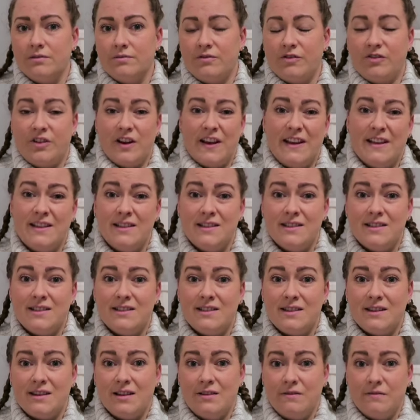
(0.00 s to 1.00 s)

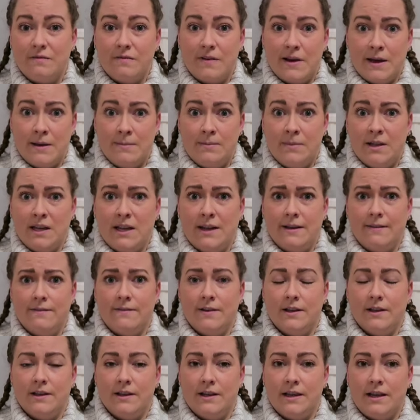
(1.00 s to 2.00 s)
Friends and family, I
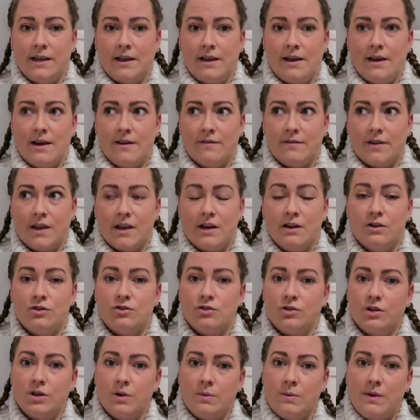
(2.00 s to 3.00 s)
feel like I've kind of
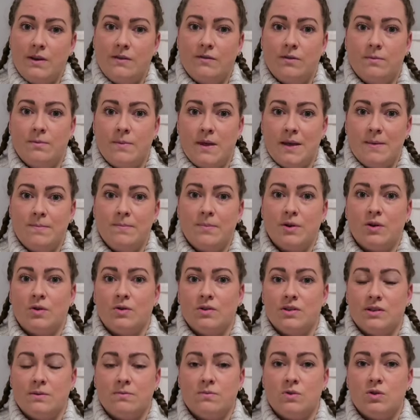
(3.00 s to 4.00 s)
drawn away from them
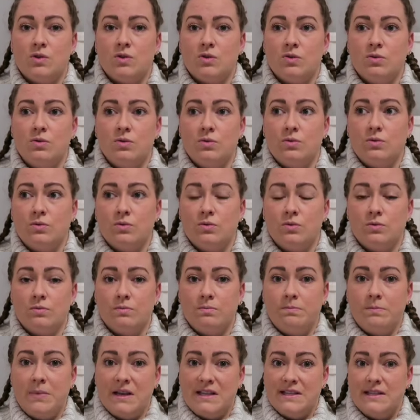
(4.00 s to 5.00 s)
because I'm so
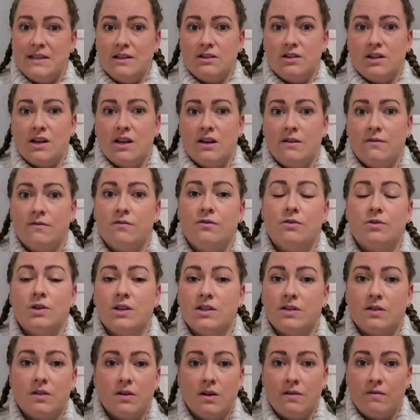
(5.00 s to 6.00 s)
busy trying to
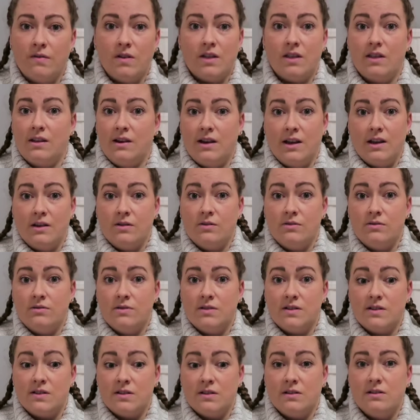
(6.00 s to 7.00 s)
focus on everything
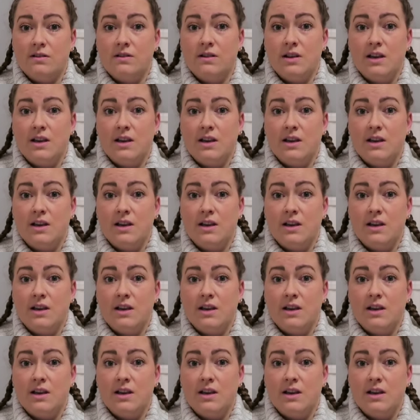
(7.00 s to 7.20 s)
else.